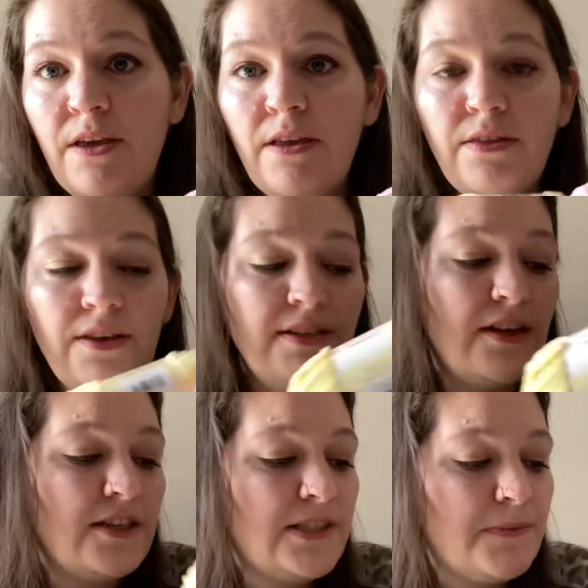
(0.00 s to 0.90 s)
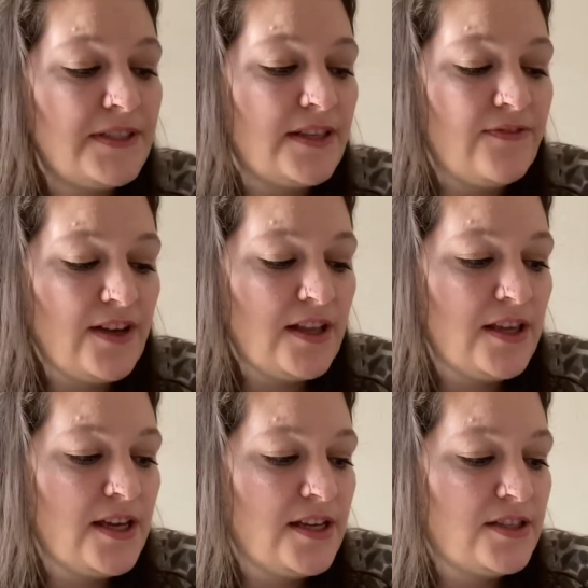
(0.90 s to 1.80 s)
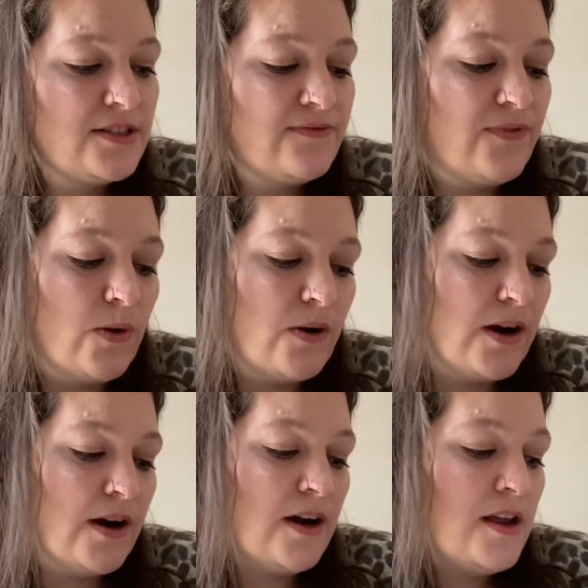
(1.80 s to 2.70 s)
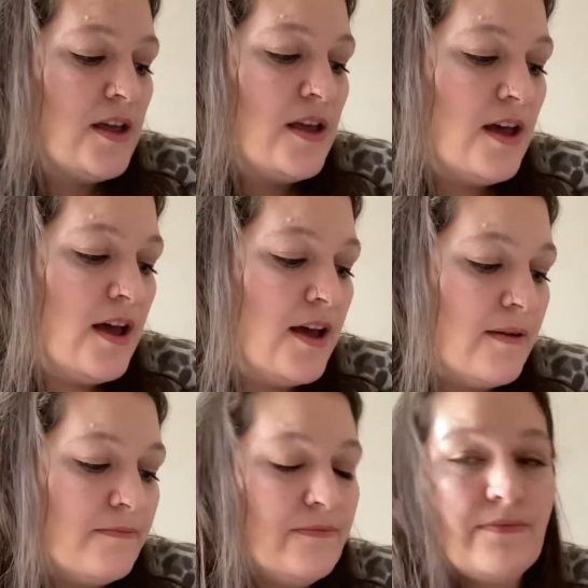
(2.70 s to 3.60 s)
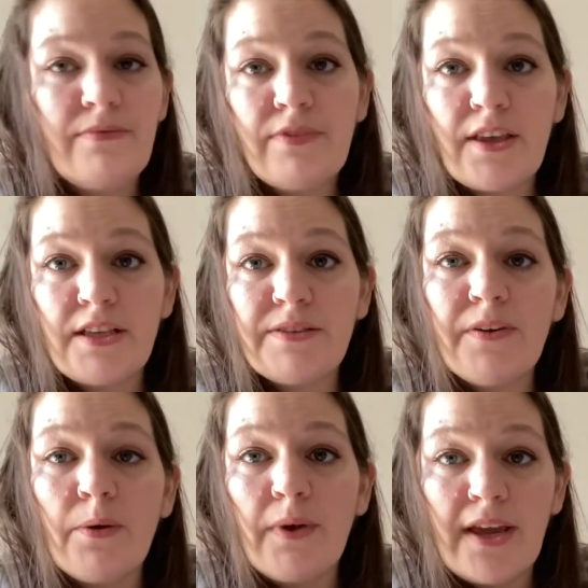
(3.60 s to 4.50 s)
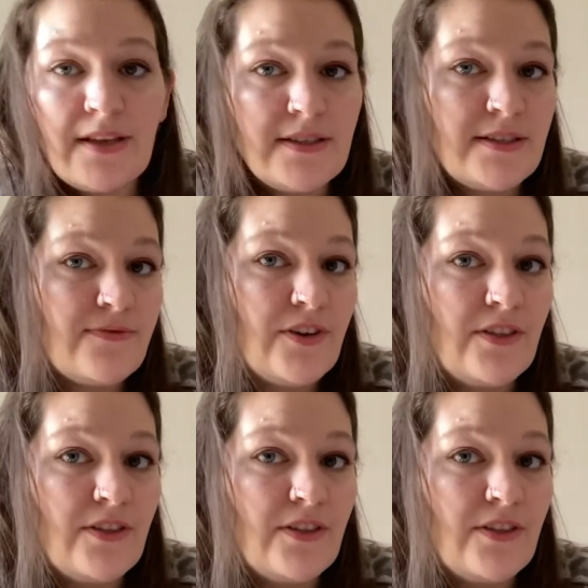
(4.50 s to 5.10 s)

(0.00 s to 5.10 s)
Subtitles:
These are specifically for things for wings for the